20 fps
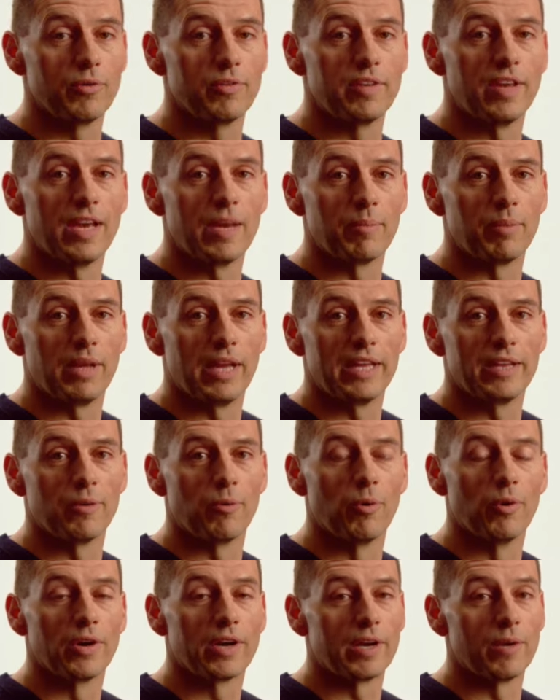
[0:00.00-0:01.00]
old saying, plan the
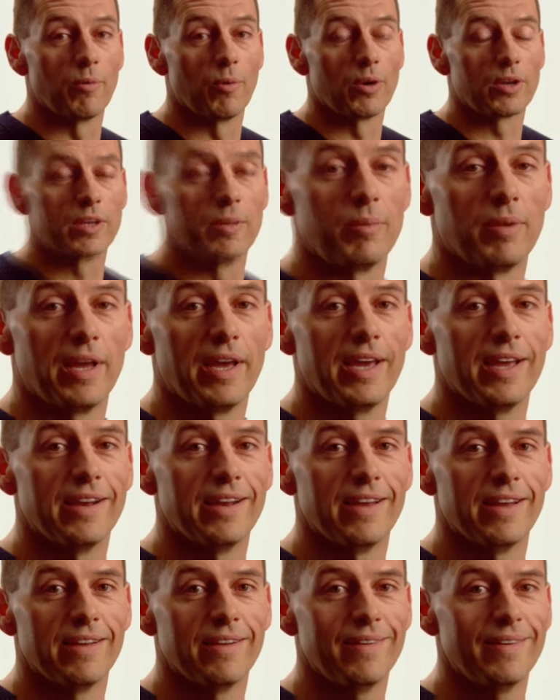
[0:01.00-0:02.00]
work and work the plan.
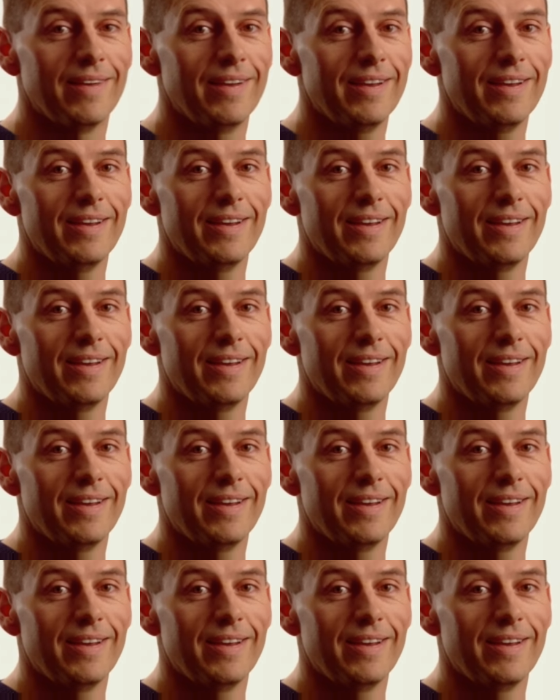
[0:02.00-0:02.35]
And